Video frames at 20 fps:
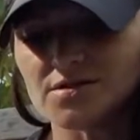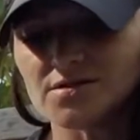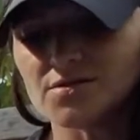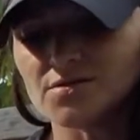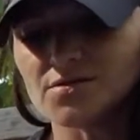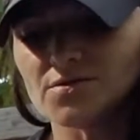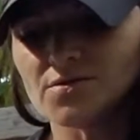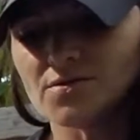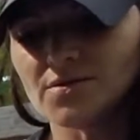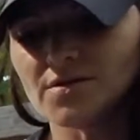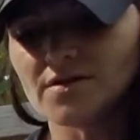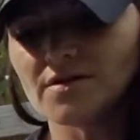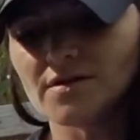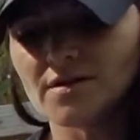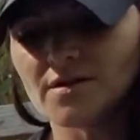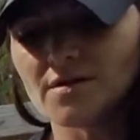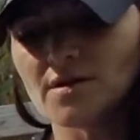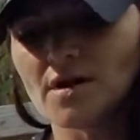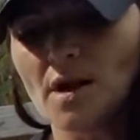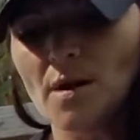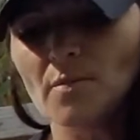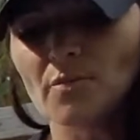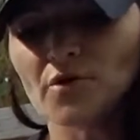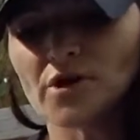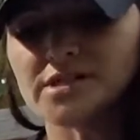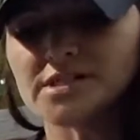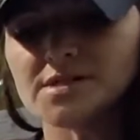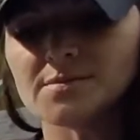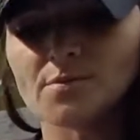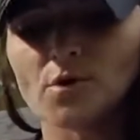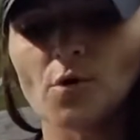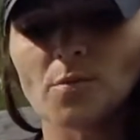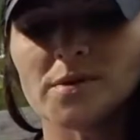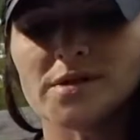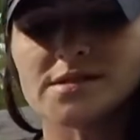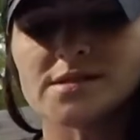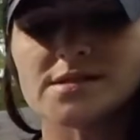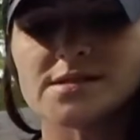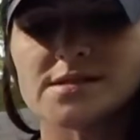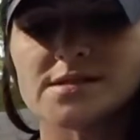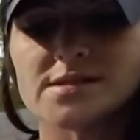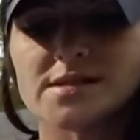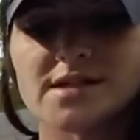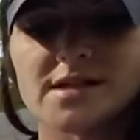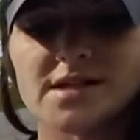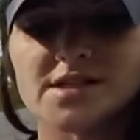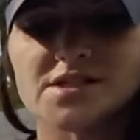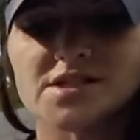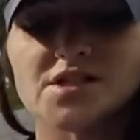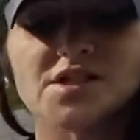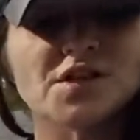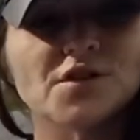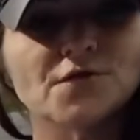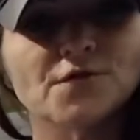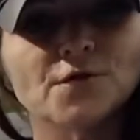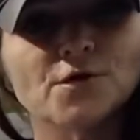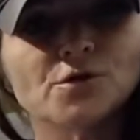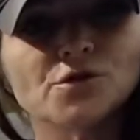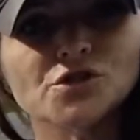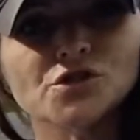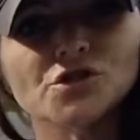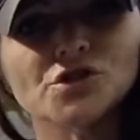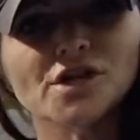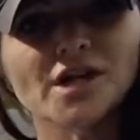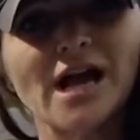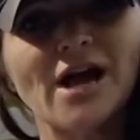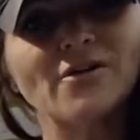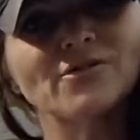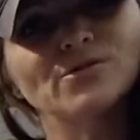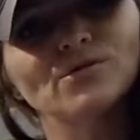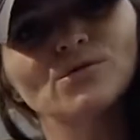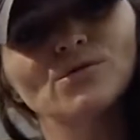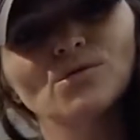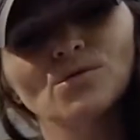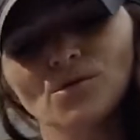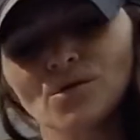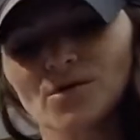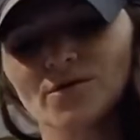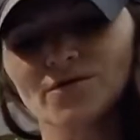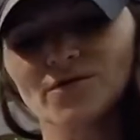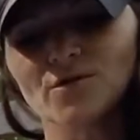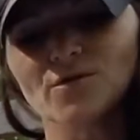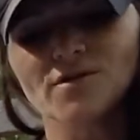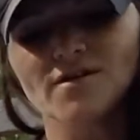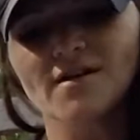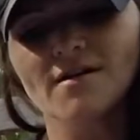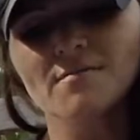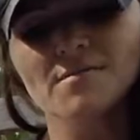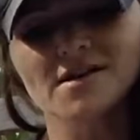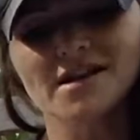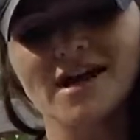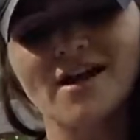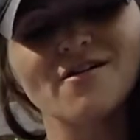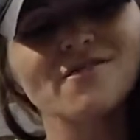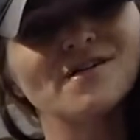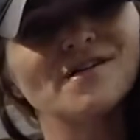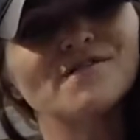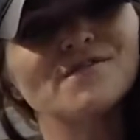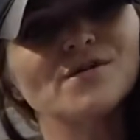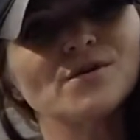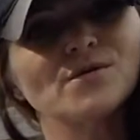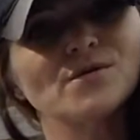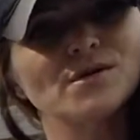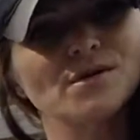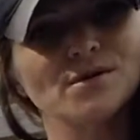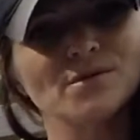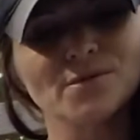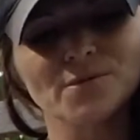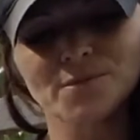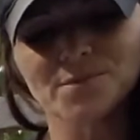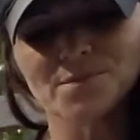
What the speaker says: do present moment into near future, how you view them and how they view you.